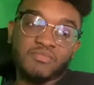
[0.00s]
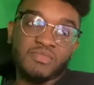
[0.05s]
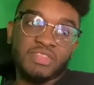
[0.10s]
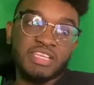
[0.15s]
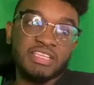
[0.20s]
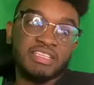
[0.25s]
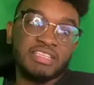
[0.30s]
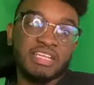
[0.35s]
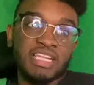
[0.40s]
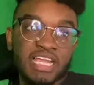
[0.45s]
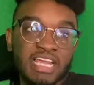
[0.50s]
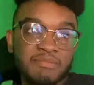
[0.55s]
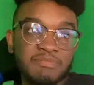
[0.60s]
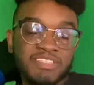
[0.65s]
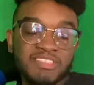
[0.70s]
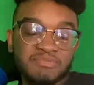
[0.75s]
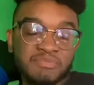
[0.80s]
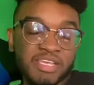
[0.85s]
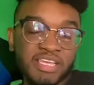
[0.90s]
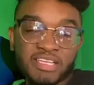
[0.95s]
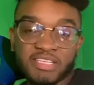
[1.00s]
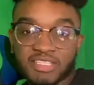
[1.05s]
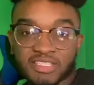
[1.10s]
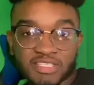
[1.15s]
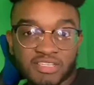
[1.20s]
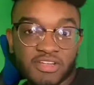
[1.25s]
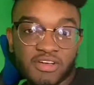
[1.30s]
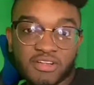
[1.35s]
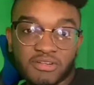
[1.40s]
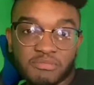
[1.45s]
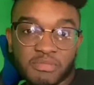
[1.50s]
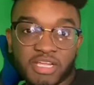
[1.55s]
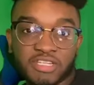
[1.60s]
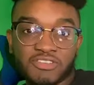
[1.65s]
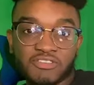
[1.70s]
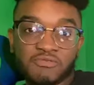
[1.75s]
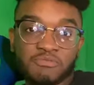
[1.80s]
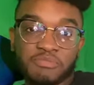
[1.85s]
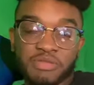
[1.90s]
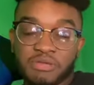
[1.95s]
He's claimed he's being stalked by
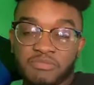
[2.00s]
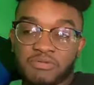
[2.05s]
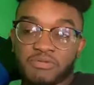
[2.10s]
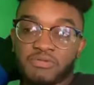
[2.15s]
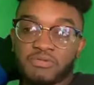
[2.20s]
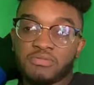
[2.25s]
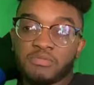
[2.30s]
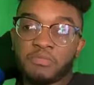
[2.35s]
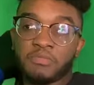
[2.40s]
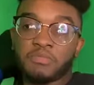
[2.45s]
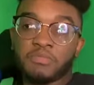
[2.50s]
two people,